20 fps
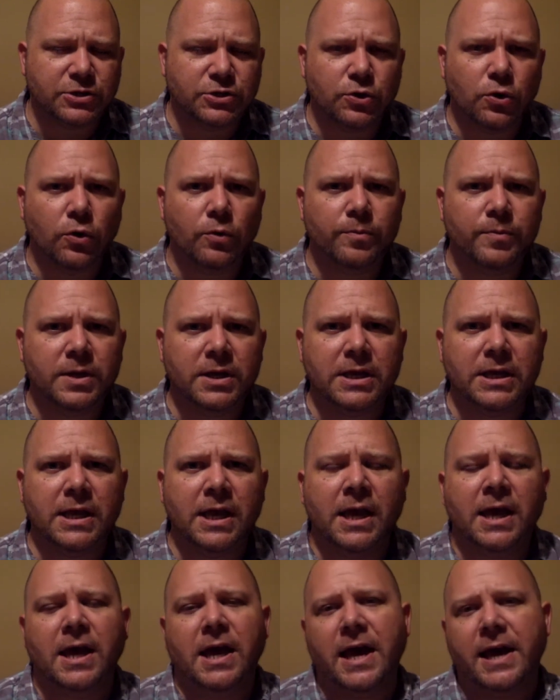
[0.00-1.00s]
showed
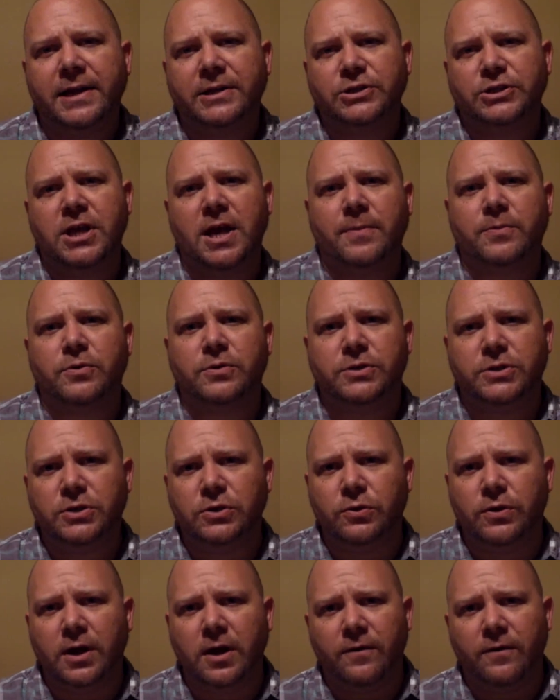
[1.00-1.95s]
me out of chapter 2.